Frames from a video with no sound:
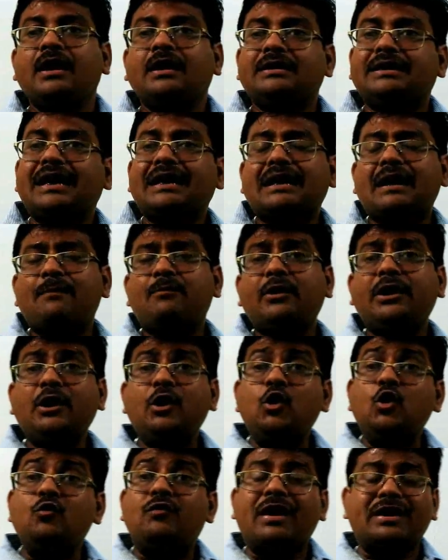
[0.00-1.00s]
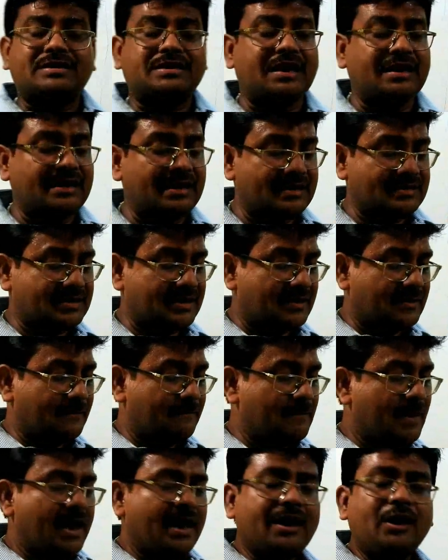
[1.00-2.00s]
Then come to universal
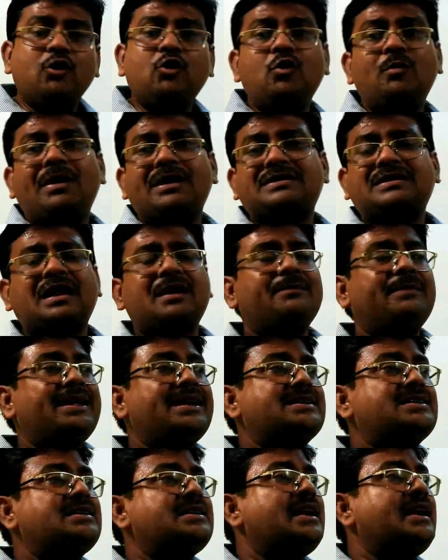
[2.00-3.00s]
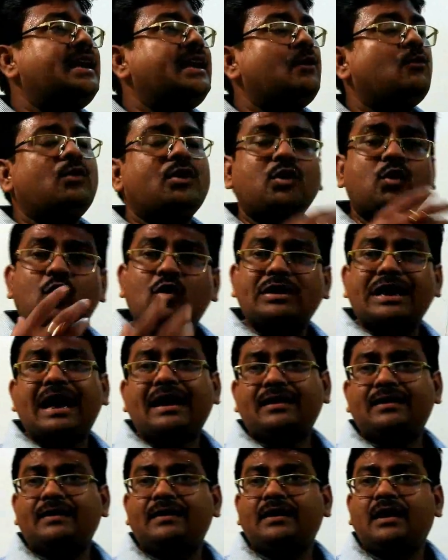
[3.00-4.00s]
relation. Universal means we know
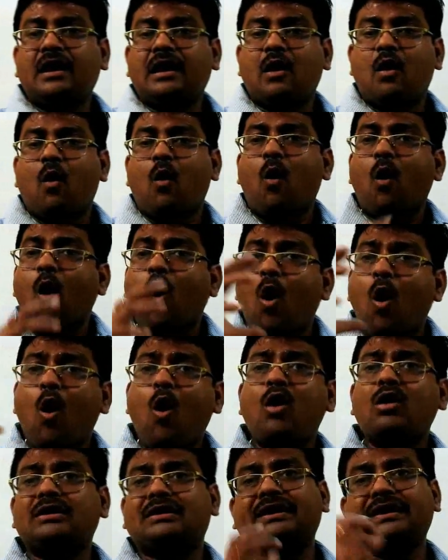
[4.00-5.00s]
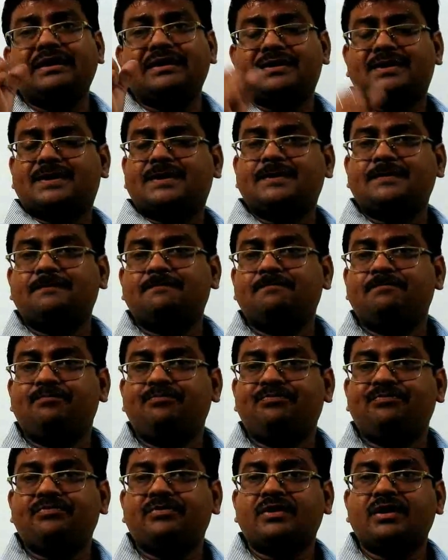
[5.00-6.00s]
that all things.
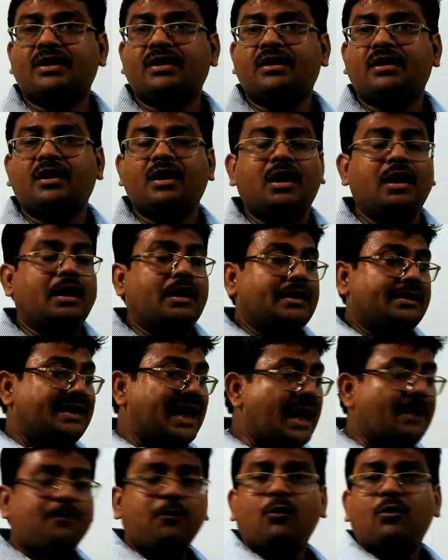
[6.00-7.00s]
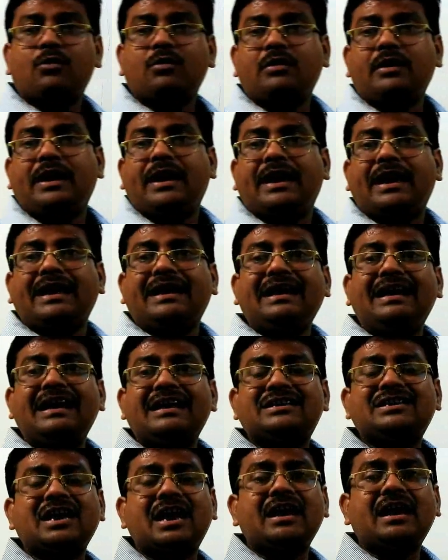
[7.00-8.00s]
Therefore, a
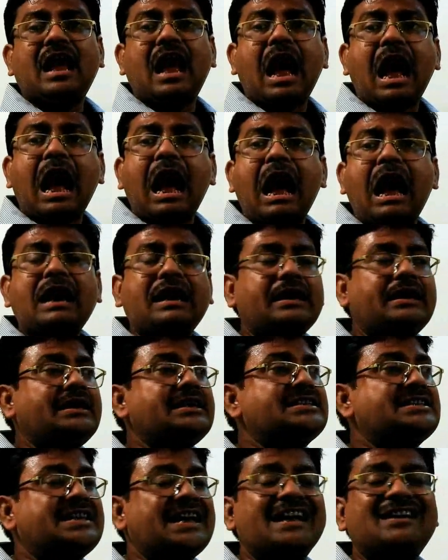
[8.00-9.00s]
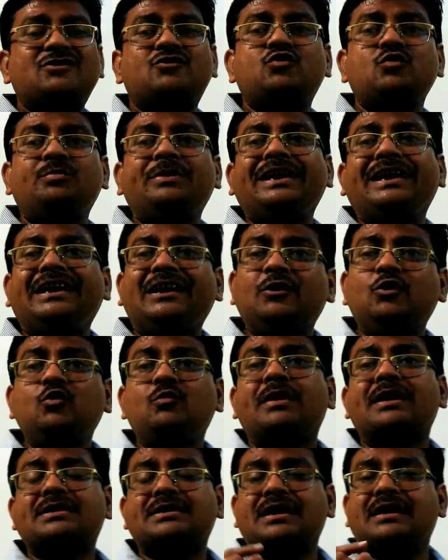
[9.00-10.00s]
relation R is said to be
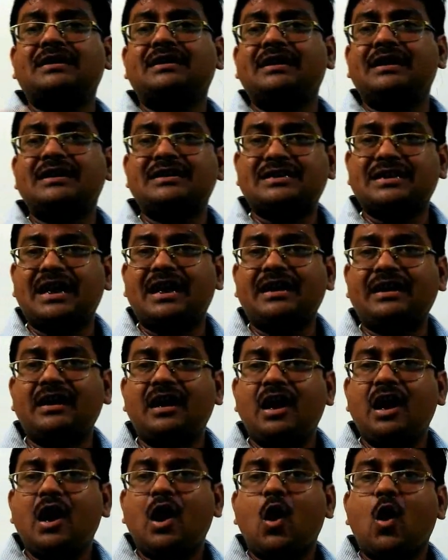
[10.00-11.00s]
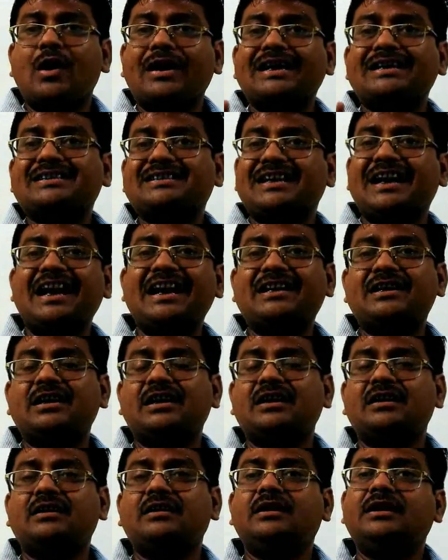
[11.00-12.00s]
universal relation on a
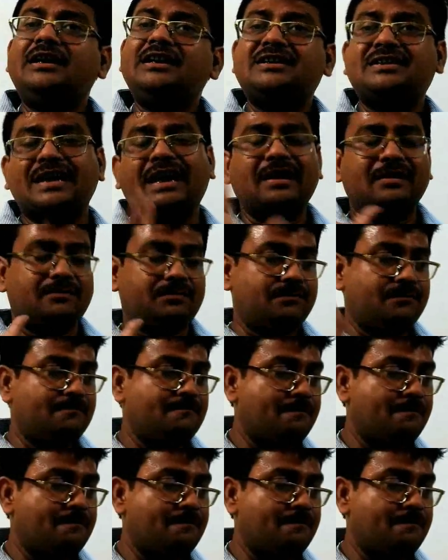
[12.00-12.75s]
set itself.